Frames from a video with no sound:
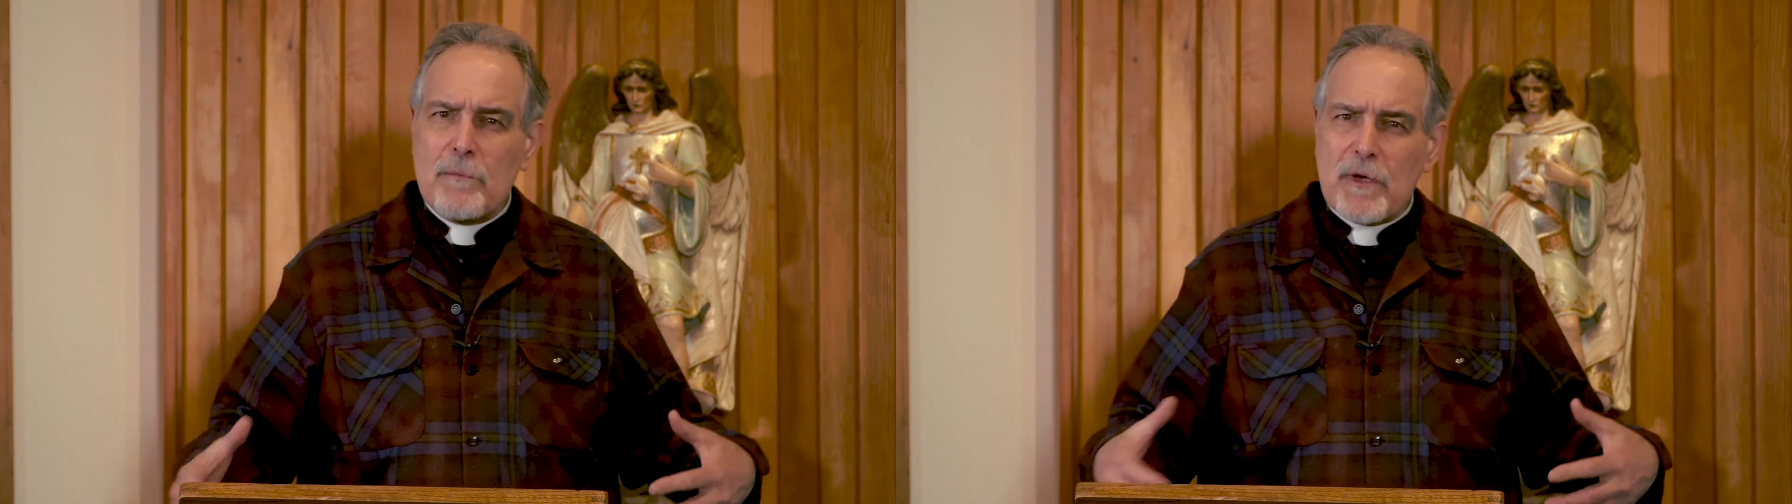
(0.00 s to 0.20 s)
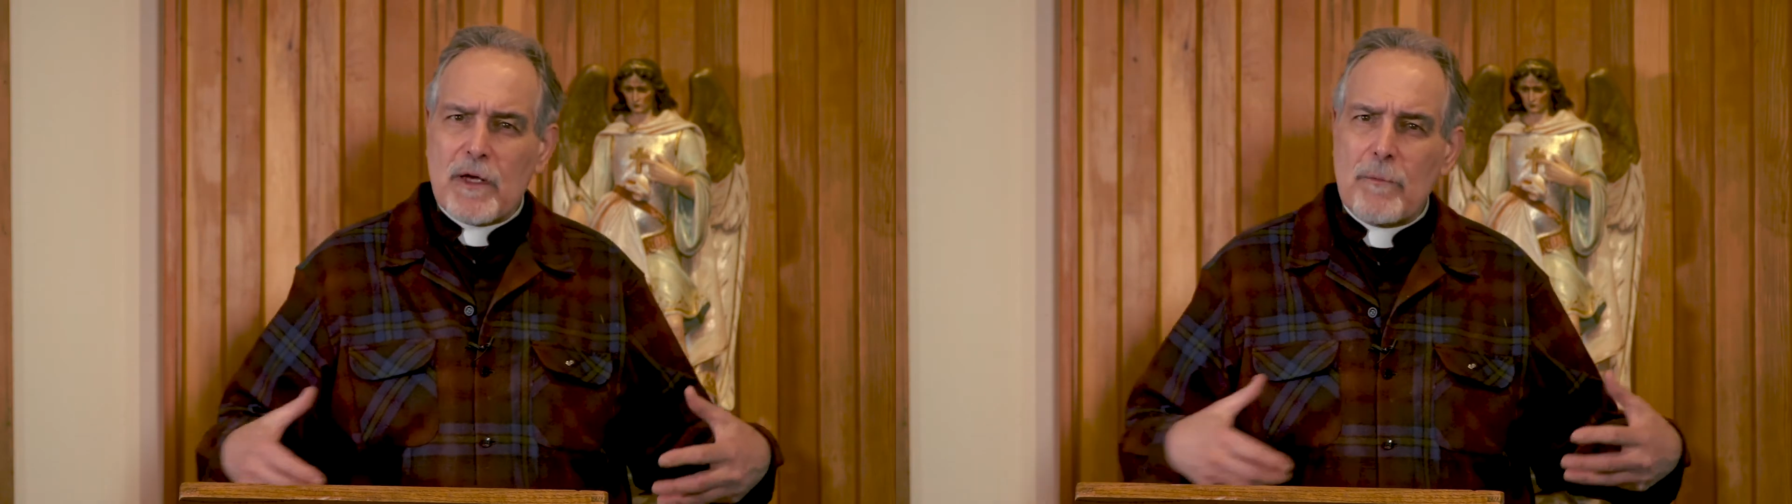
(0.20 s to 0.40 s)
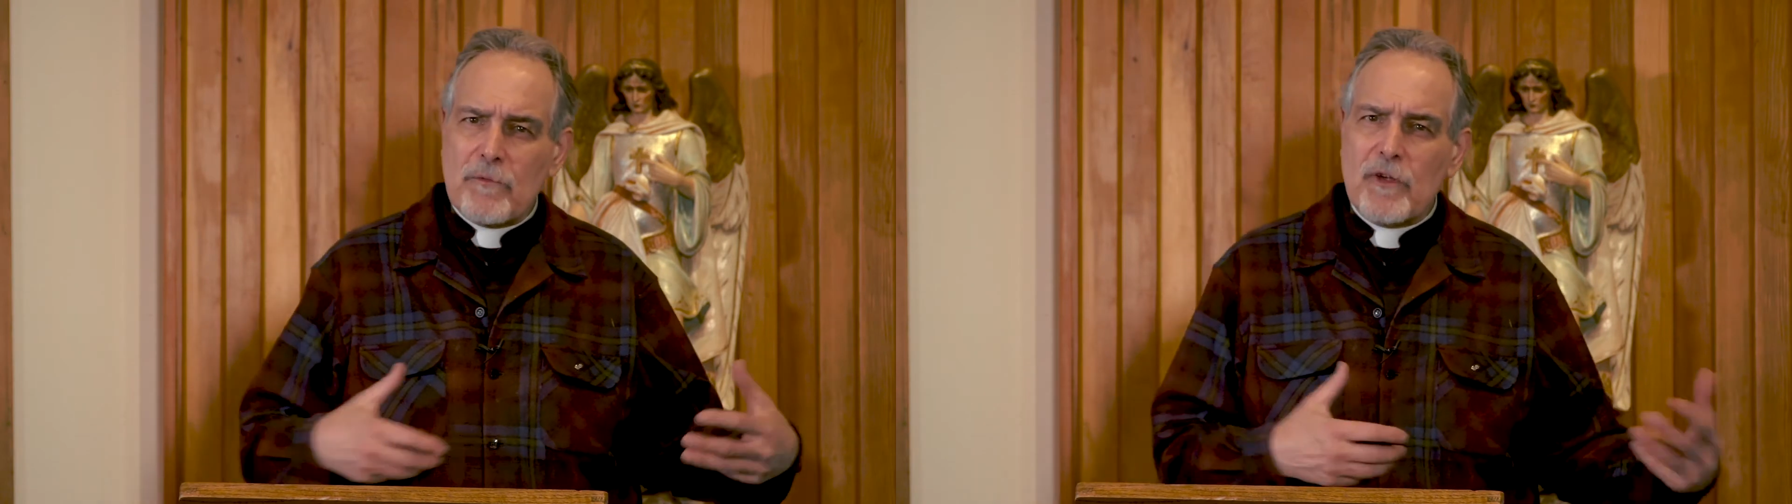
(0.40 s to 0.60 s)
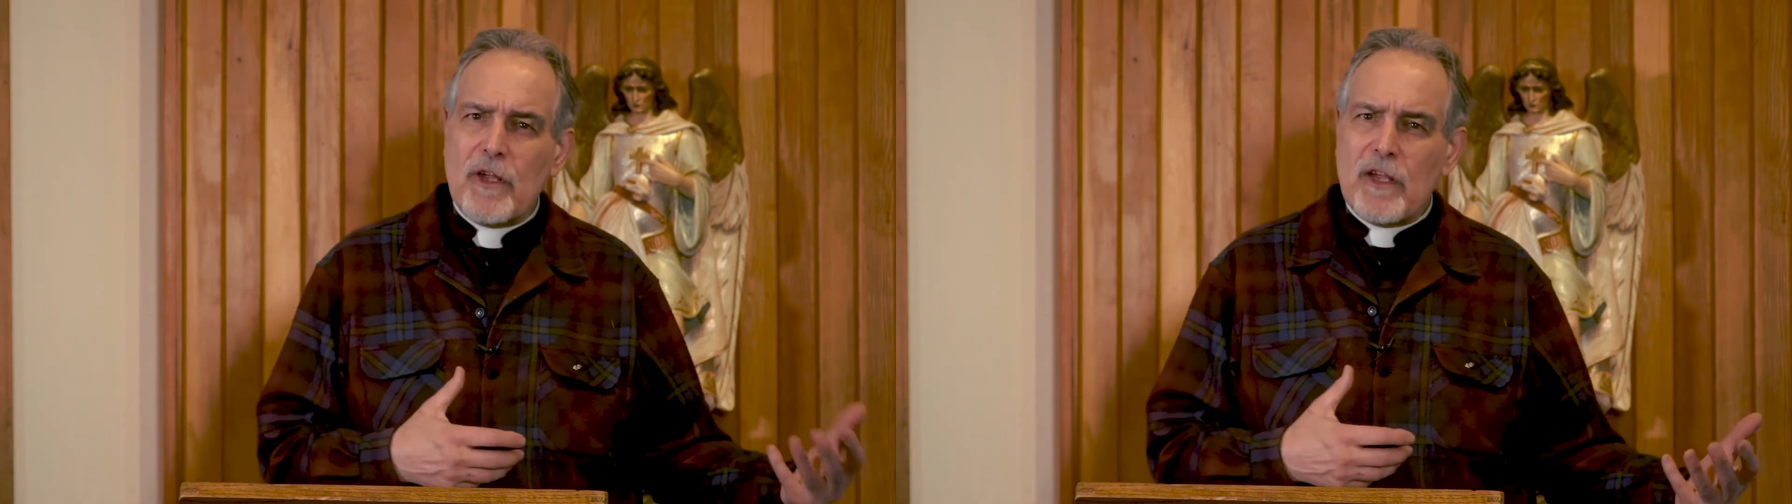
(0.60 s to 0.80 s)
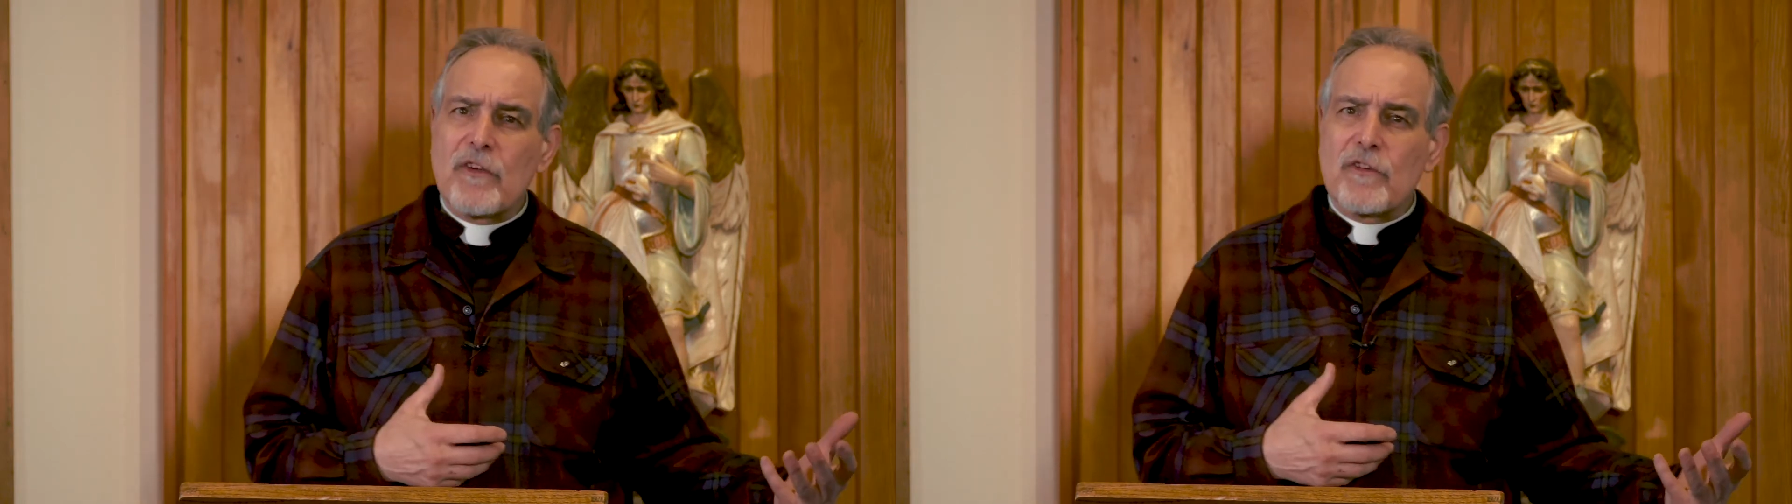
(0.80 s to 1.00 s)
becomes
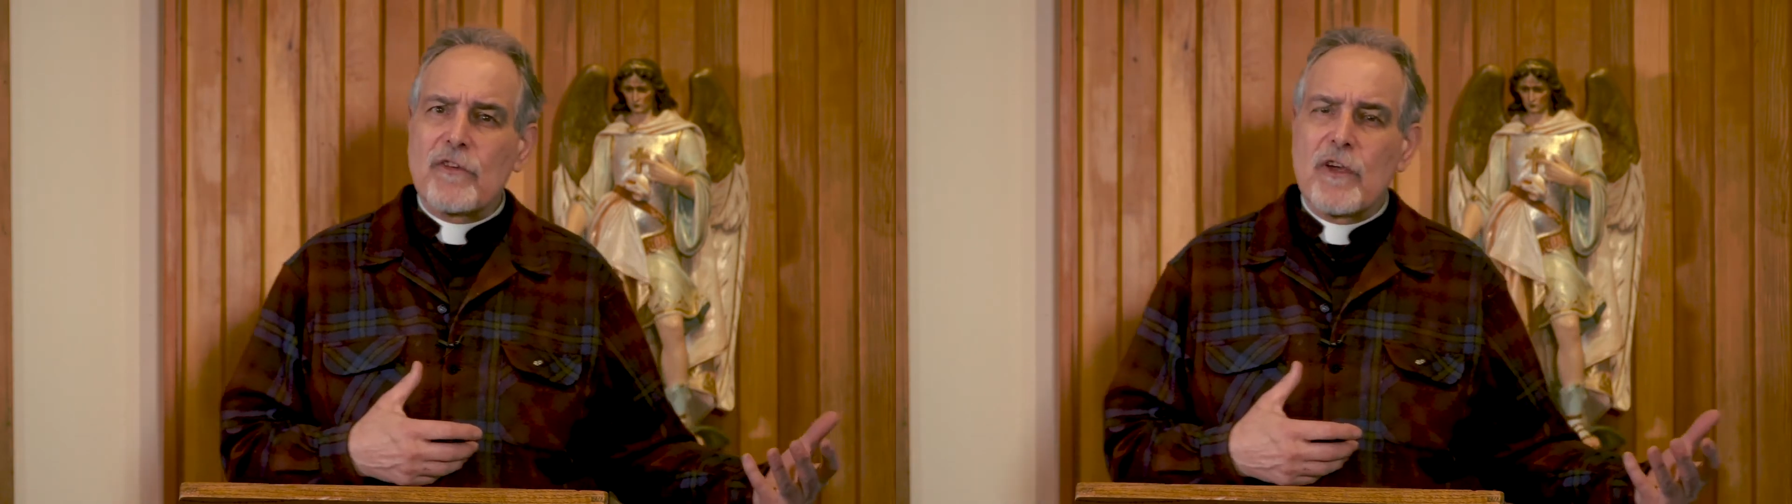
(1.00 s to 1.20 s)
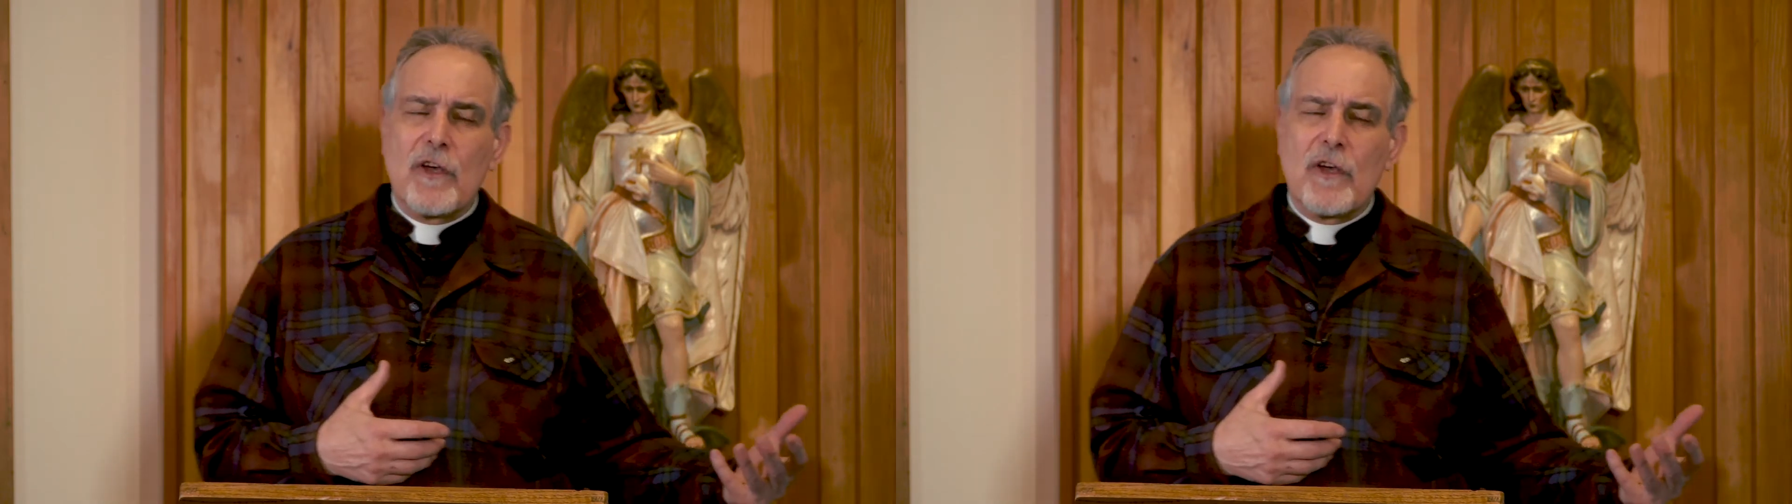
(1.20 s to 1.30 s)
his